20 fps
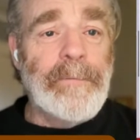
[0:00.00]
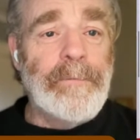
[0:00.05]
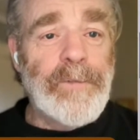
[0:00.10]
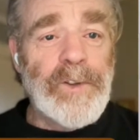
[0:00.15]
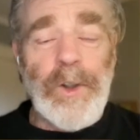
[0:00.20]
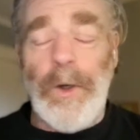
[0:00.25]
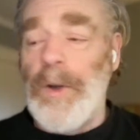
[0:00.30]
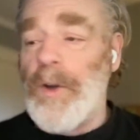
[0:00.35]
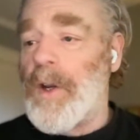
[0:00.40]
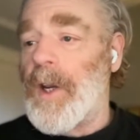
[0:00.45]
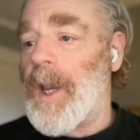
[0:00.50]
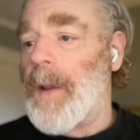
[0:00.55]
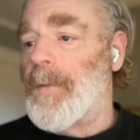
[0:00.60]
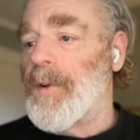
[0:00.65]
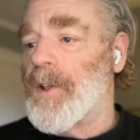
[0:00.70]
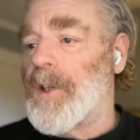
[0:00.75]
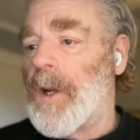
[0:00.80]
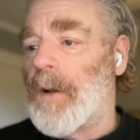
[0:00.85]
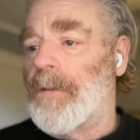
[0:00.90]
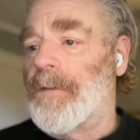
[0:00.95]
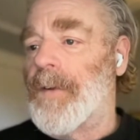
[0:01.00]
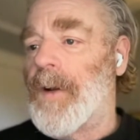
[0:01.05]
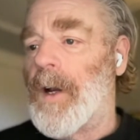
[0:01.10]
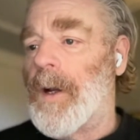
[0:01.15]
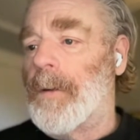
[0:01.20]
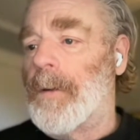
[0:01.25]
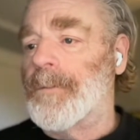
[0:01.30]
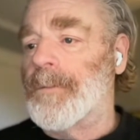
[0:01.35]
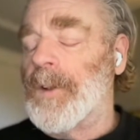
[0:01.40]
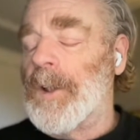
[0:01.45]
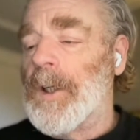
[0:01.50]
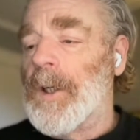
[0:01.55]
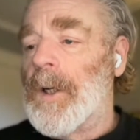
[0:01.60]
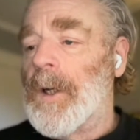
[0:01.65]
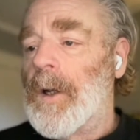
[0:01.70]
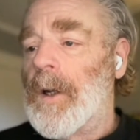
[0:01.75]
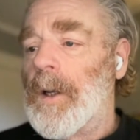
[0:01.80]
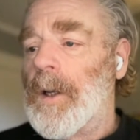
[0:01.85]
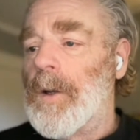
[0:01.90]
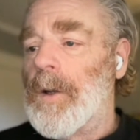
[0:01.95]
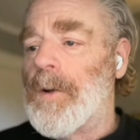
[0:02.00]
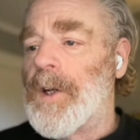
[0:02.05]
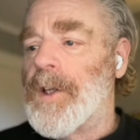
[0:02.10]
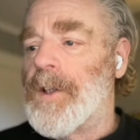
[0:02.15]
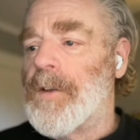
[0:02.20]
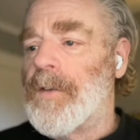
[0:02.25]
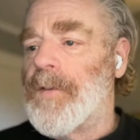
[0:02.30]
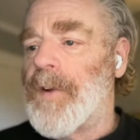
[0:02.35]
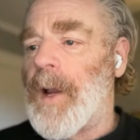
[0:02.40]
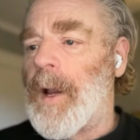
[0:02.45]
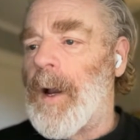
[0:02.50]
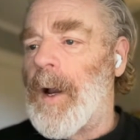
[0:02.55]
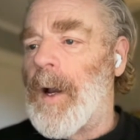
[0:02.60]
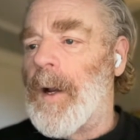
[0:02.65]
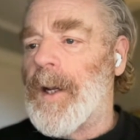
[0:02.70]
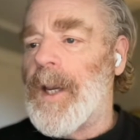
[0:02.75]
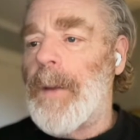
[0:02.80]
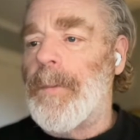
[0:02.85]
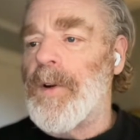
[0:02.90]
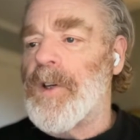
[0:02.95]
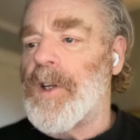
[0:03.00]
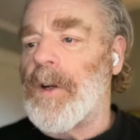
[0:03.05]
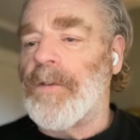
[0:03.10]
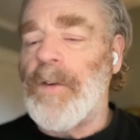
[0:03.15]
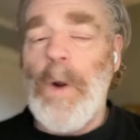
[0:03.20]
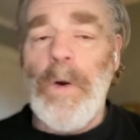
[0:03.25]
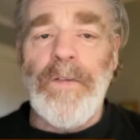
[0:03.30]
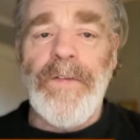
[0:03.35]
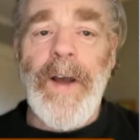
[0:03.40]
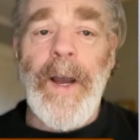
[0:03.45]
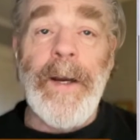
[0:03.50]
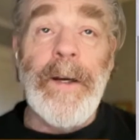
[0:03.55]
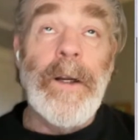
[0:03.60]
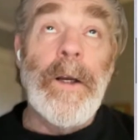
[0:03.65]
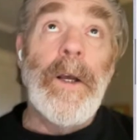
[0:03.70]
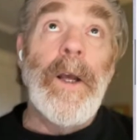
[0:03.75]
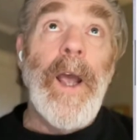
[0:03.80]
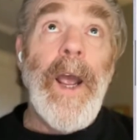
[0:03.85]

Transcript: So you can keep yourself notified,